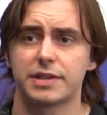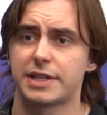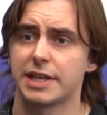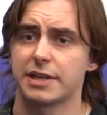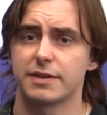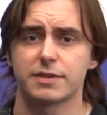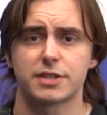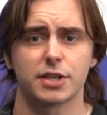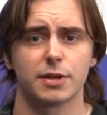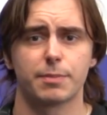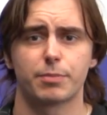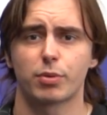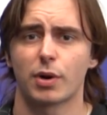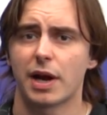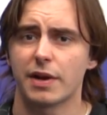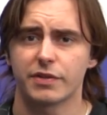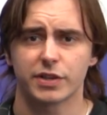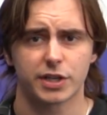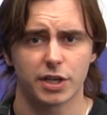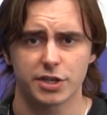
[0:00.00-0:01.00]
get to
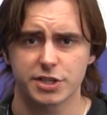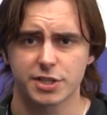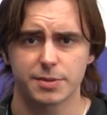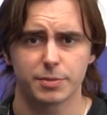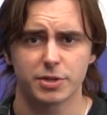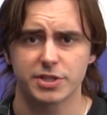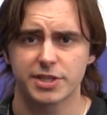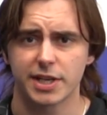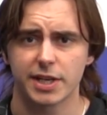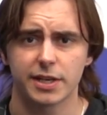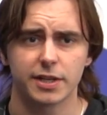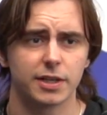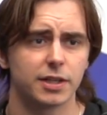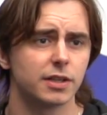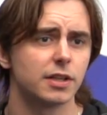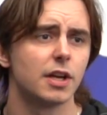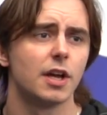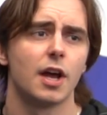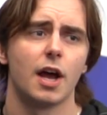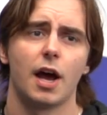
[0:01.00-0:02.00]
private customer
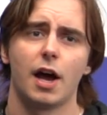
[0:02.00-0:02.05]
data,